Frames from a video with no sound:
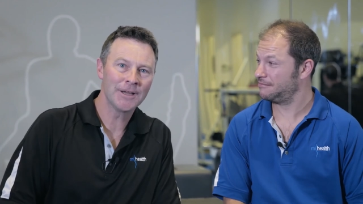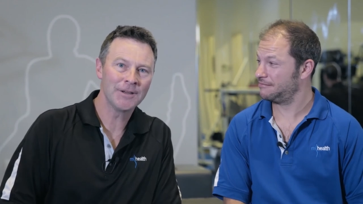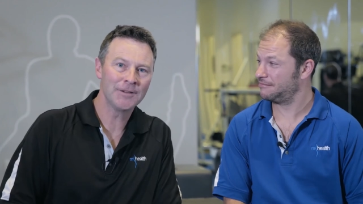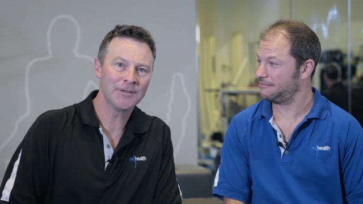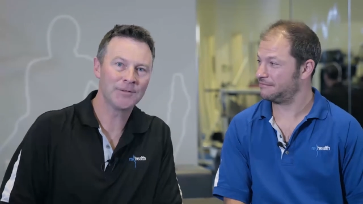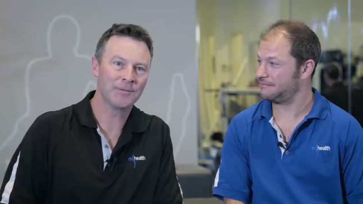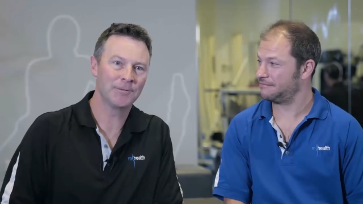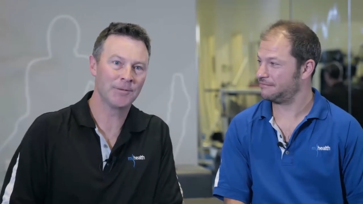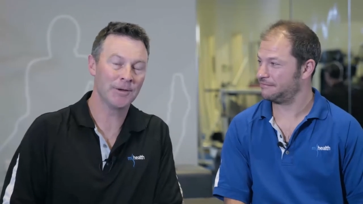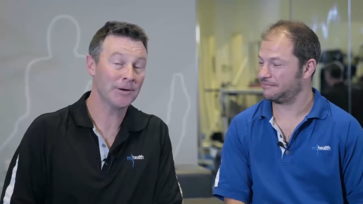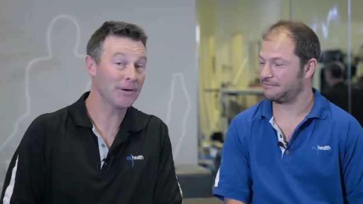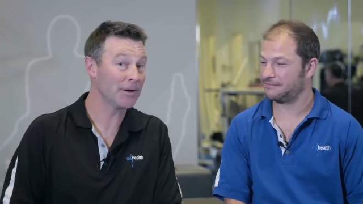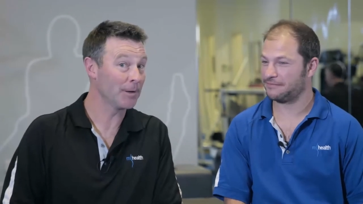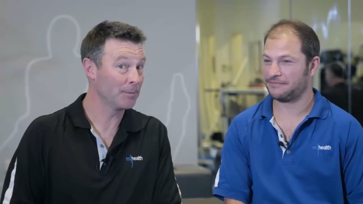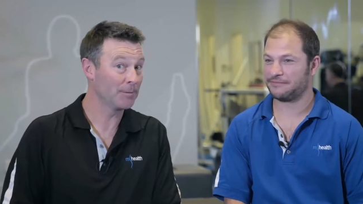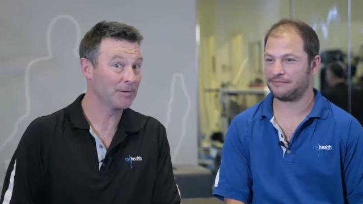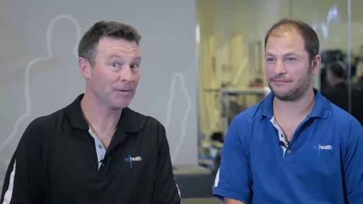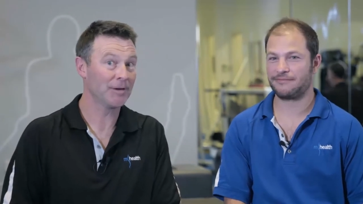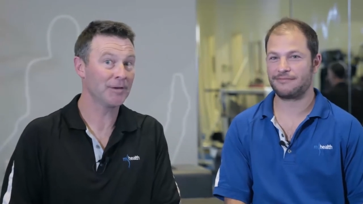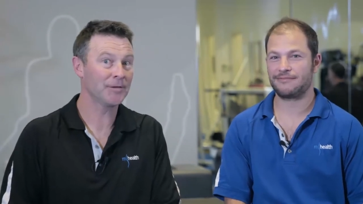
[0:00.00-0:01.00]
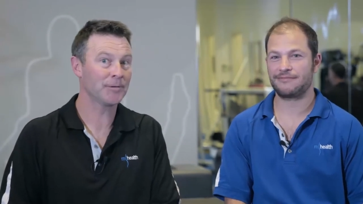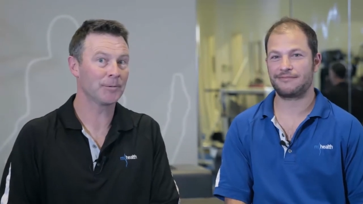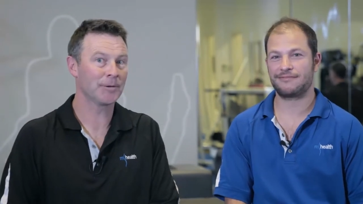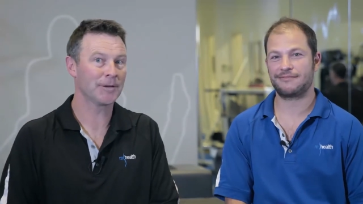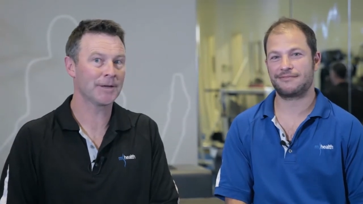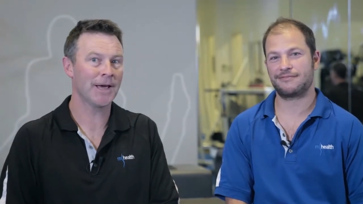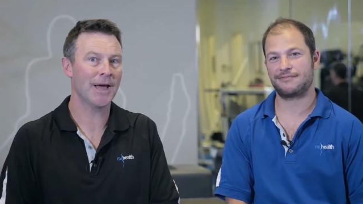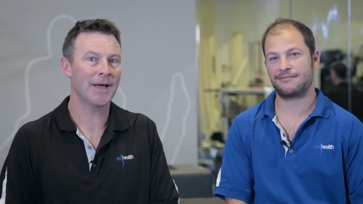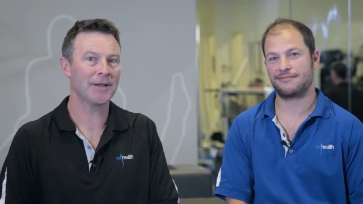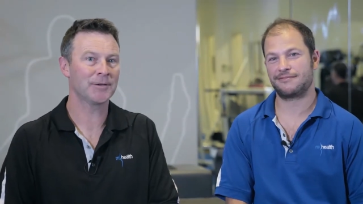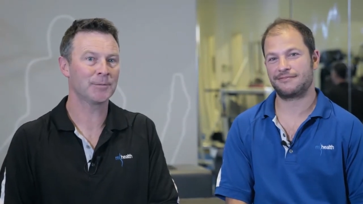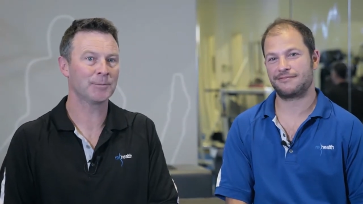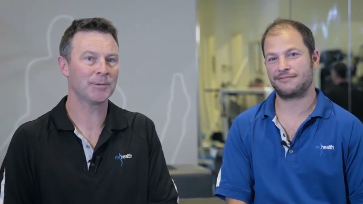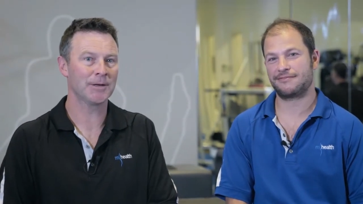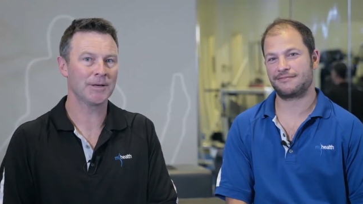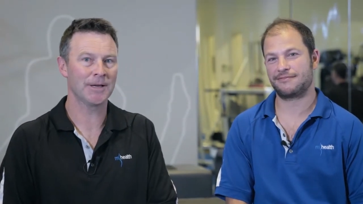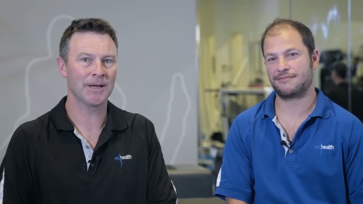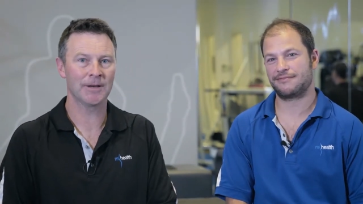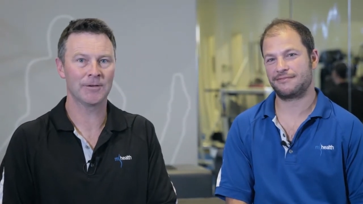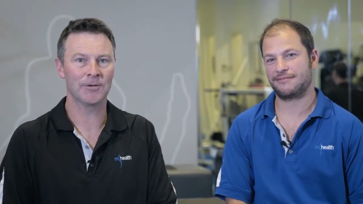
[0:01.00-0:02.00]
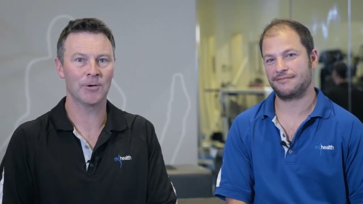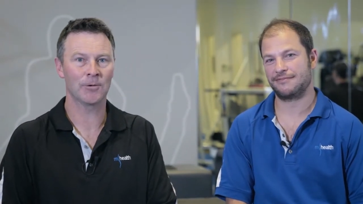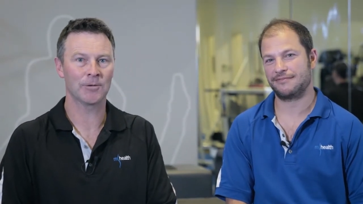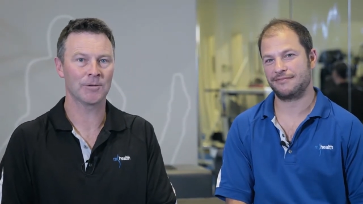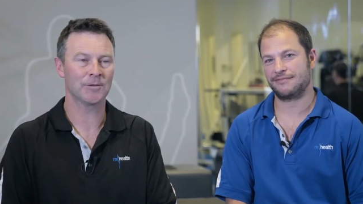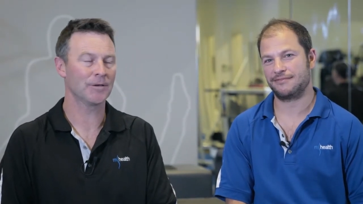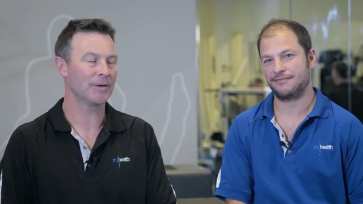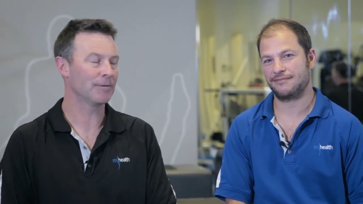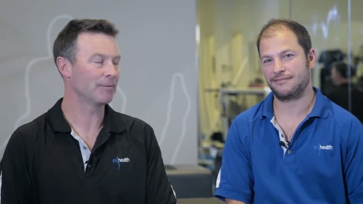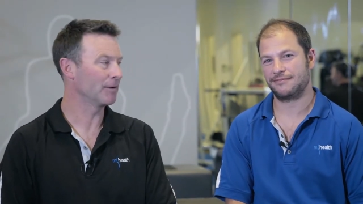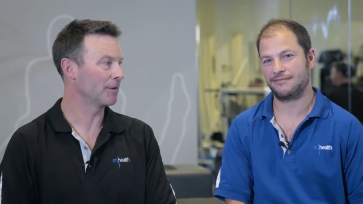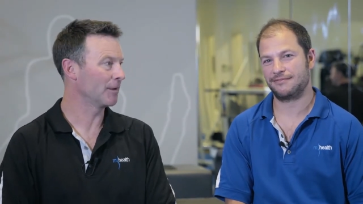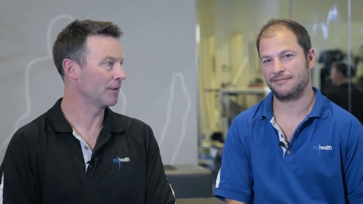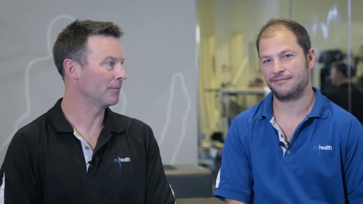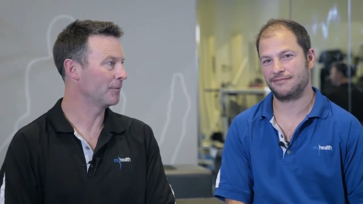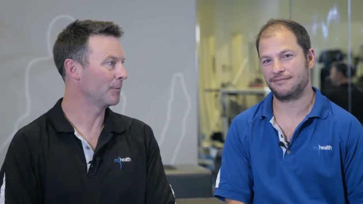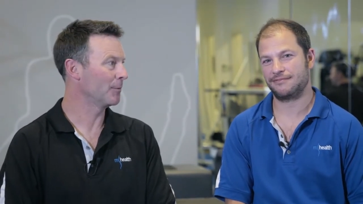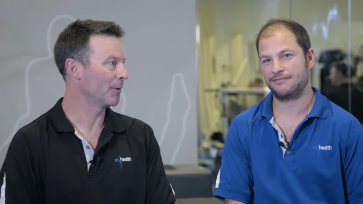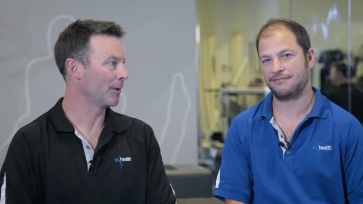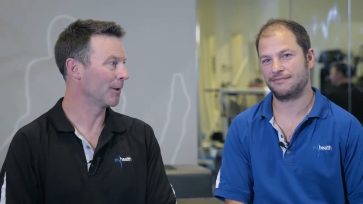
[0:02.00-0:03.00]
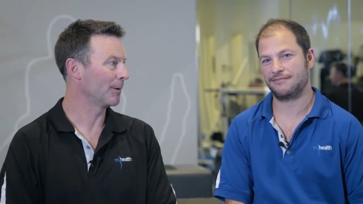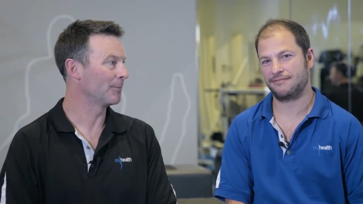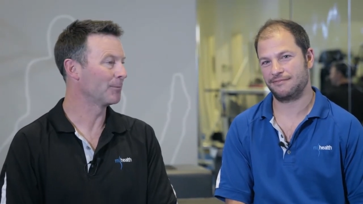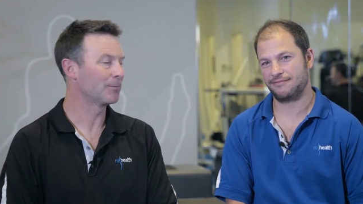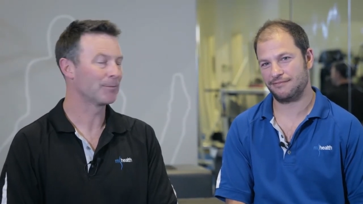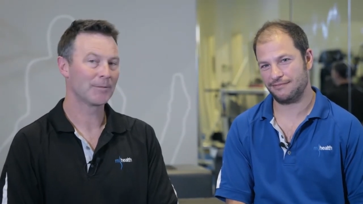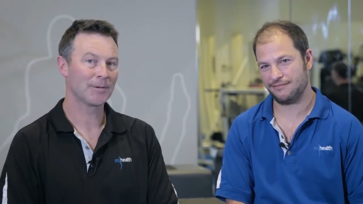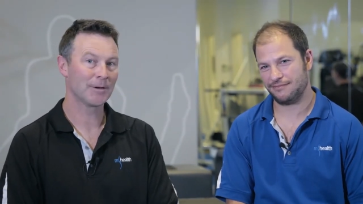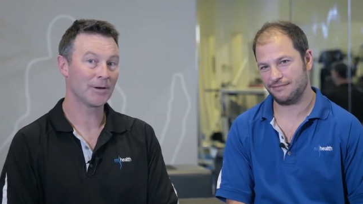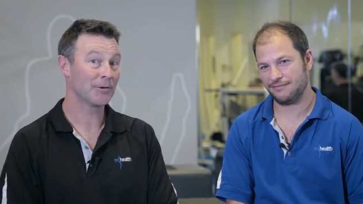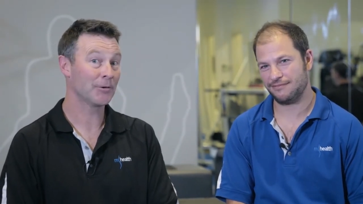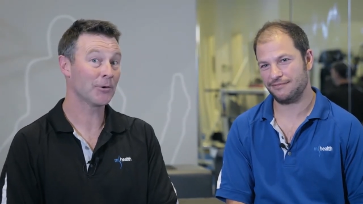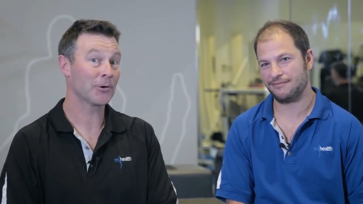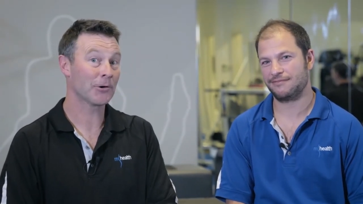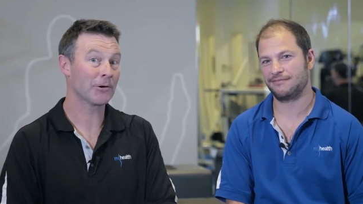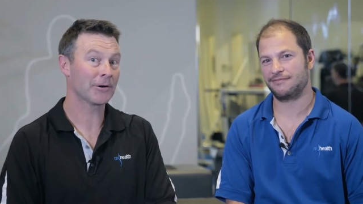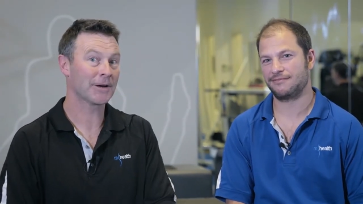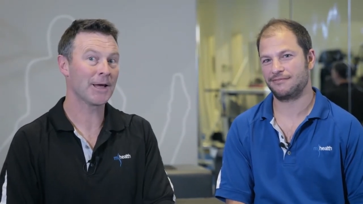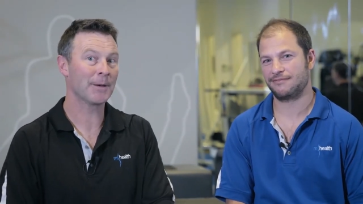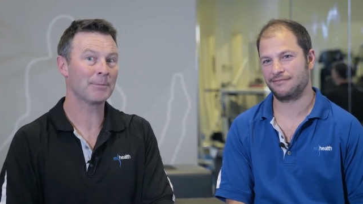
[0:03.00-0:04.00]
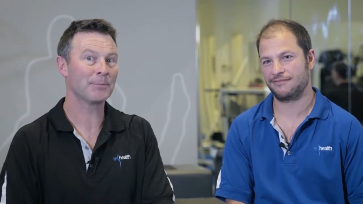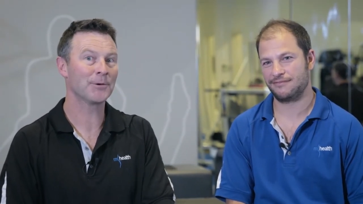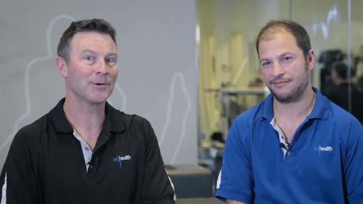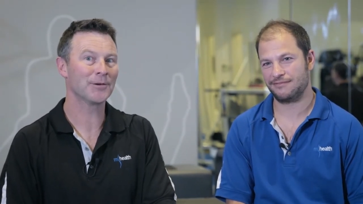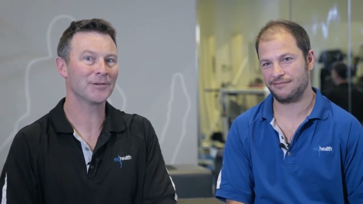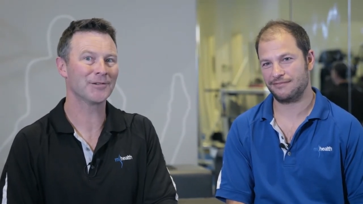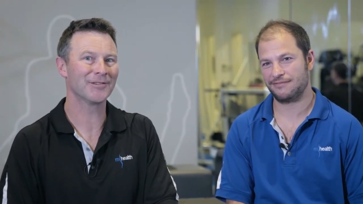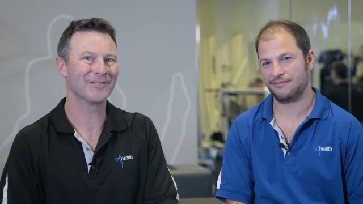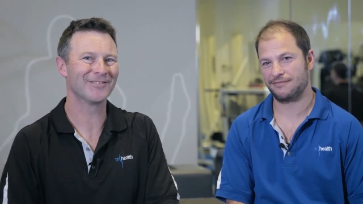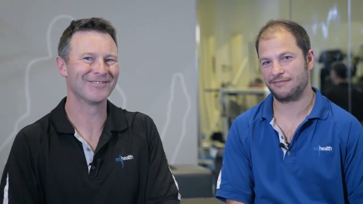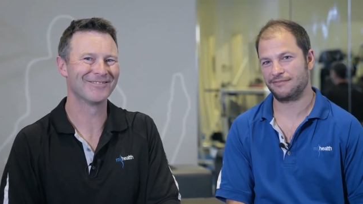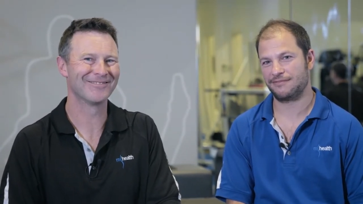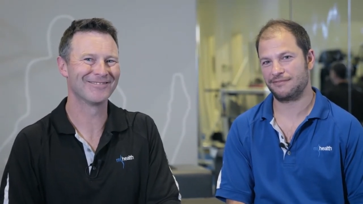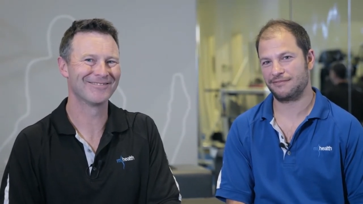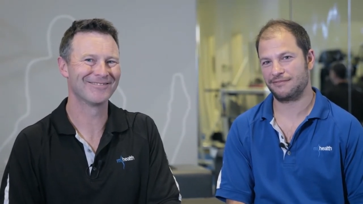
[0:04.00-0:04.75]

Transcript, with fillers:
Speaker 1: He's very obsessed with cats, but yeah, dogs definitely for me. You a dog or a cat person?